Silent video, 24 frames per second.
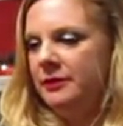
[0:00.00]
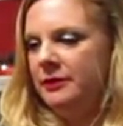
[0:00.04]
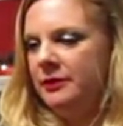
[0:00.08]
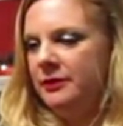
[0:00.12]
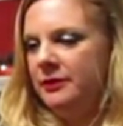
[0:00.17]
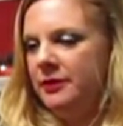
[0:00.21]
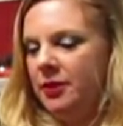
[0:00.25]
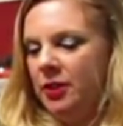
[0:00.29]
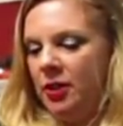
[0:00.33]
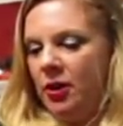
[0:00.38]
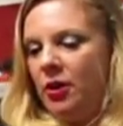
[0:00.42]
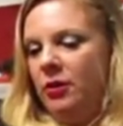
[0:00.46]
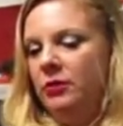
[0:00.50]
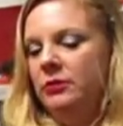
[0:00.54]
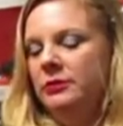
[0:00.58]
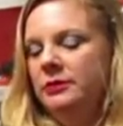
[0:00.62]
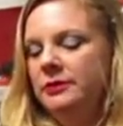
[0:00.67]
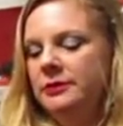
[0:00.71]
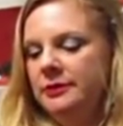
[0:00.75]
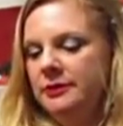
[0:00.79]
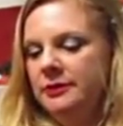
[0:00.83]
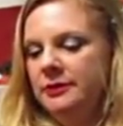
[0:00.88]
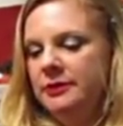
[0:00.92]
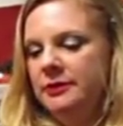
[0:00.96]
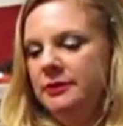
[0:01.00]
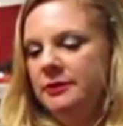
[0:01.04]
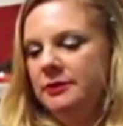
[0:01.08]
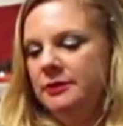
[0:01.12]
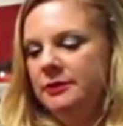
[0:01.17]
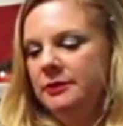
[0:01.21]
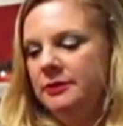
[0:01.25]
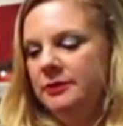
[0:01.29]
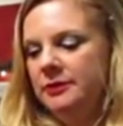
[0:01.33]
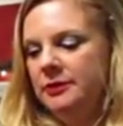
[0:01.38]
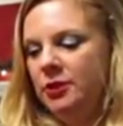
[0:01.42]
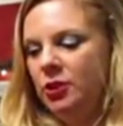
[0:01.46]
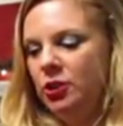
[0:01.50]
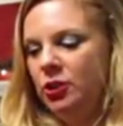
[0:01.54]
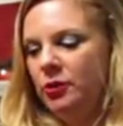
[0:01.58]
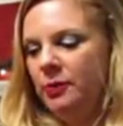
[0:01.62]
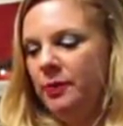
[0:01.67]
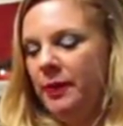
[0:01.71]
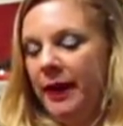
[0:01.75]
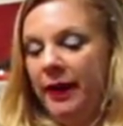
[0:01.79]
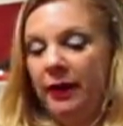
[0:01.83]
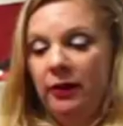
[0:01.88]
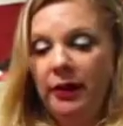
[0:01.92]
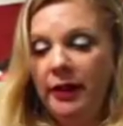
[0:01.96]
you know, you're a
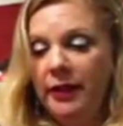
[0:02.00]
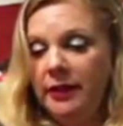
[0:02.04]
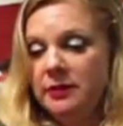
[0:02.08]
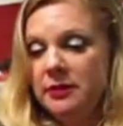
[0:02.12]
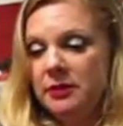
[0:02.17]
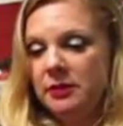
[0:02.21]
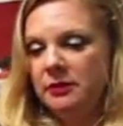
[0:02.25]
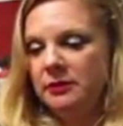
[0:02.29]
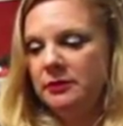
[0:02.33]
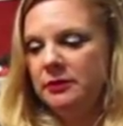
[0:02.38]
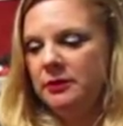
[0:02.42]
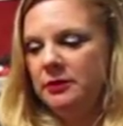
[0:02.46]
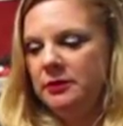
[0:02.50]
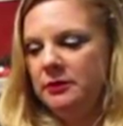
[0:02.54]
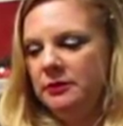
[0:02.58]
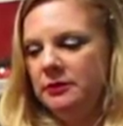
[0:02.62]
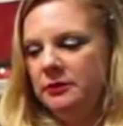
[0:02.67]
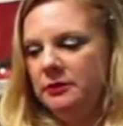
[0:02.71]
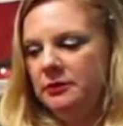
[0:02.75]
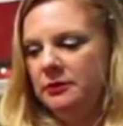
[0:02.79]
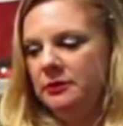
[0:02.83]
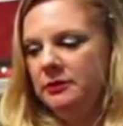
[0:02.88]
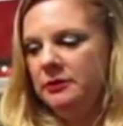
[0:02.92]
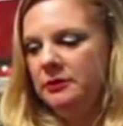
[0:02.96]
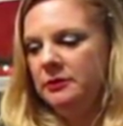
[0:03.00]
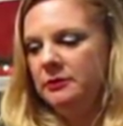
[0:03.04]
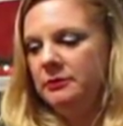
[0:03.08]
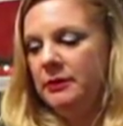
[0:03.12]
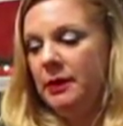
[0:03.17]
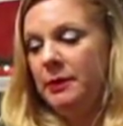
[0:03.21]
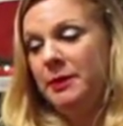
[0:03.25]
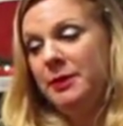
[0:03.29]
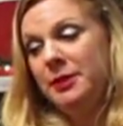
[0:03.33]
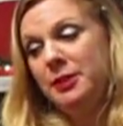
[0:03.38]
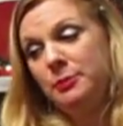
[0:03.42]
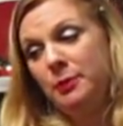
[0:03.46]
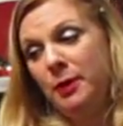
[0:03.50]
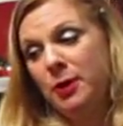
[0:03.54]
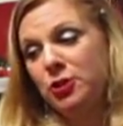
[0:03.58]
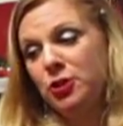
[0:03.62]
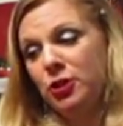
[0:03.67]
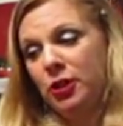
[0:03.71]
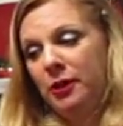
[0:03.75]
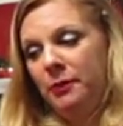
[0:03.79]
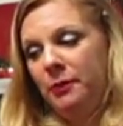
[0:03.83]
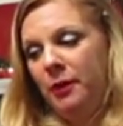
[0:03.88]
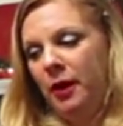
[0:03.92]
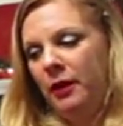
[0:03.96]
parent, maybe
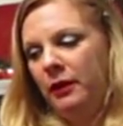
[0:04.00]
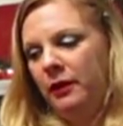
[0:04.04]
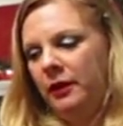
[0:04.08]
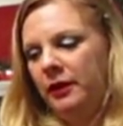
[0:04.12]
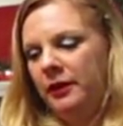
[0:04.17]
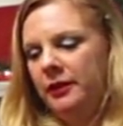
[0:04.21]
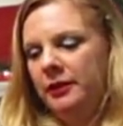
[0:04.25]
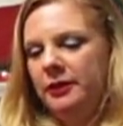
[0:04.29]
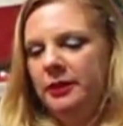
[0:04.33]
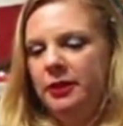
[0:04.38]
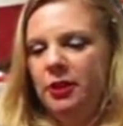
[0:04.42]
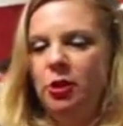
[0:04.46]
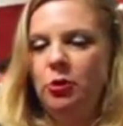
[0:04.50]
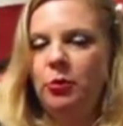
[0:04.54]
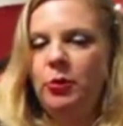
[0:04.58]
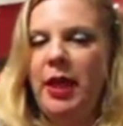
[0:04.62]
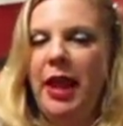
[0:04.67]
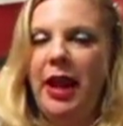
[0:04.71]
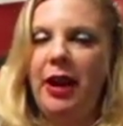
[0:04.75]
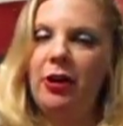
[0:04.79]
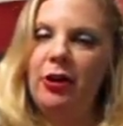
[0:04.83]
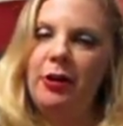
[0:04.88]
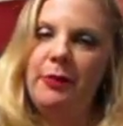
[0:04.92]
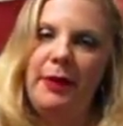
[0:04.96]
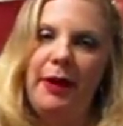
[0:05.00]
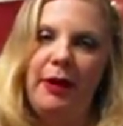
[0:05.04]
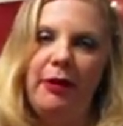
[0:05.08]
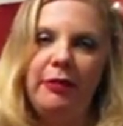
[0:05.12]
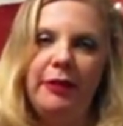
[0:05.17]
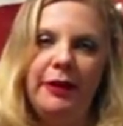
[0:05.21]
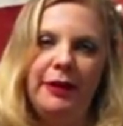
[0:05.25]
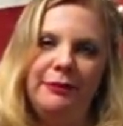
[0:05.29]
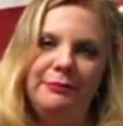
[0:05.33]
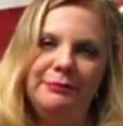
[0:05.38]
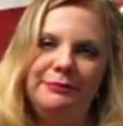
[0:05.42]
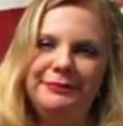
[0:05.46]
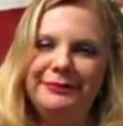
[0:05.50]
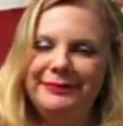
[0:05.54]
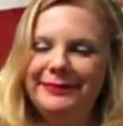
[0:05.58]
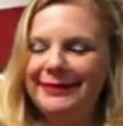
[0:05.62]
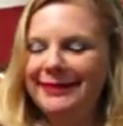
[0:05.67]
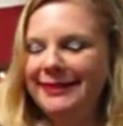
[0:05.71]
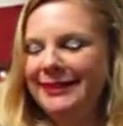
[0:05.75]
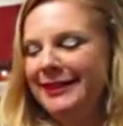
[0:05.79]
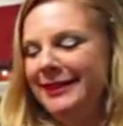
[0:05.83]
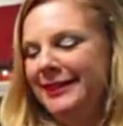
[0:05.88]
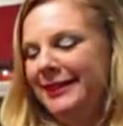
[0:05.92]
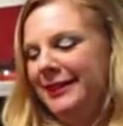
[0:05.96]
especially a mother. You care about them.
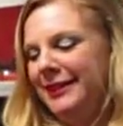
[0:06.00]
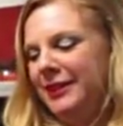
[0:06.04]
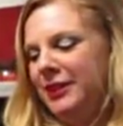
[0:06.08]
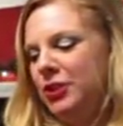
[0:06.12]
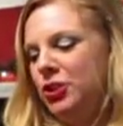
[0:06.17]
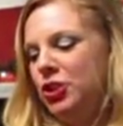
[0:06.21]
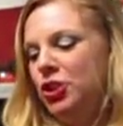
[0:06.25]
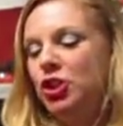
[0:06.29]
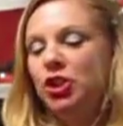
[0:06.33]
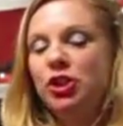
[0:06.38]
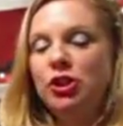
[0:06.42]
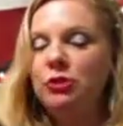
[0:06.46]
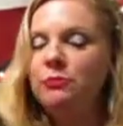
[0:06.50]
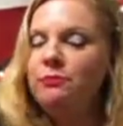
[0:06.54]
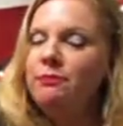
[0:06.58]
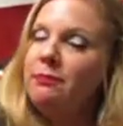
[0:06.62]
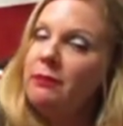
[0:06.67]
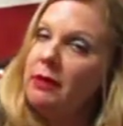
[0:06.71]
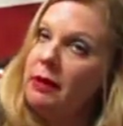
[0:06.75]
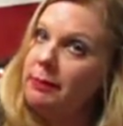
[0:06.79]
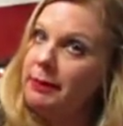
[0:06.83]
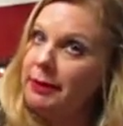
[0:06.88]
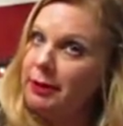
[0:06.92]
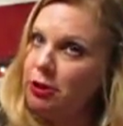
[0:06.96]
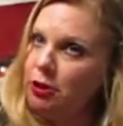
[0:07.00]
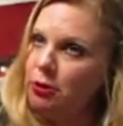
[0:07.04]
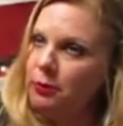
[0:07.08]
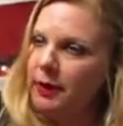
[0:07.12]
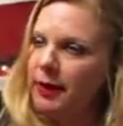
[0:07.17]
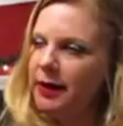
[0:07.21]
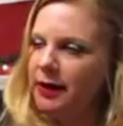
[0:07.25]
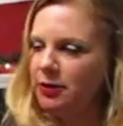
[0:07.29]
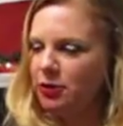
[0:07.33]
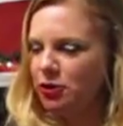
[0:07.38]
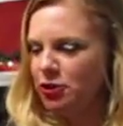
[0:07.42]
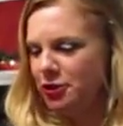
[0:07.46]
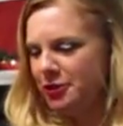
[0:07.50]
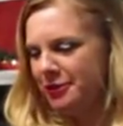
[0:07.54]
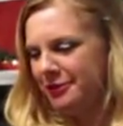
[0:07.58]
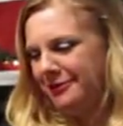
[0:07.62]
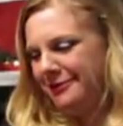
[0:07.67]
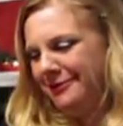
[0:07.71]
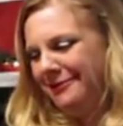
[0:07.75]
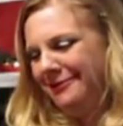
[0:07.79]
Maybe too much.